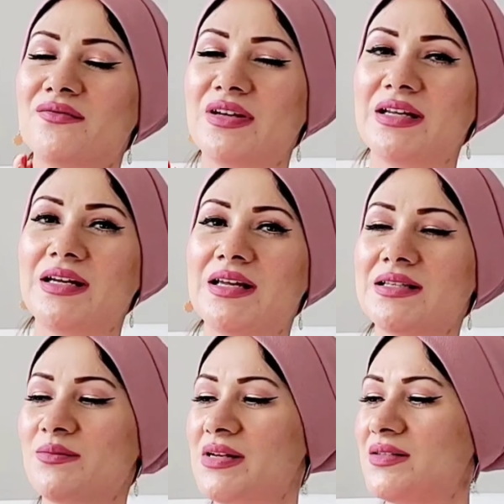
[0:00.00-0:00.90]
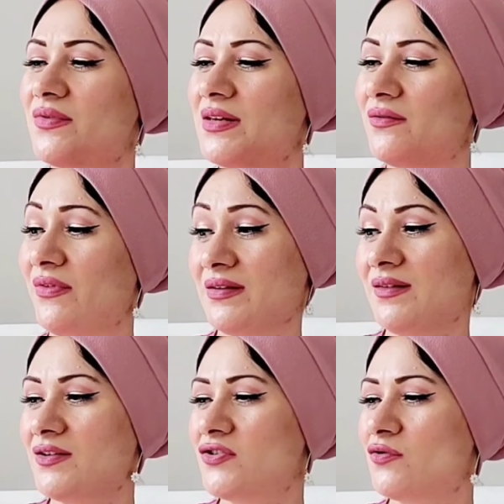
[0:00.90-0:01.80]
vanilla smells very
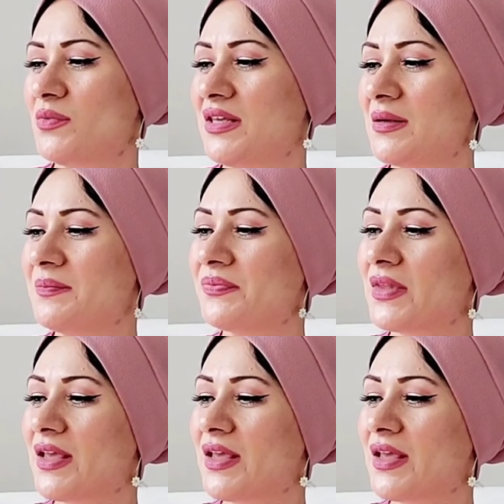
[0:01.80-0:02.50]
vintage to me,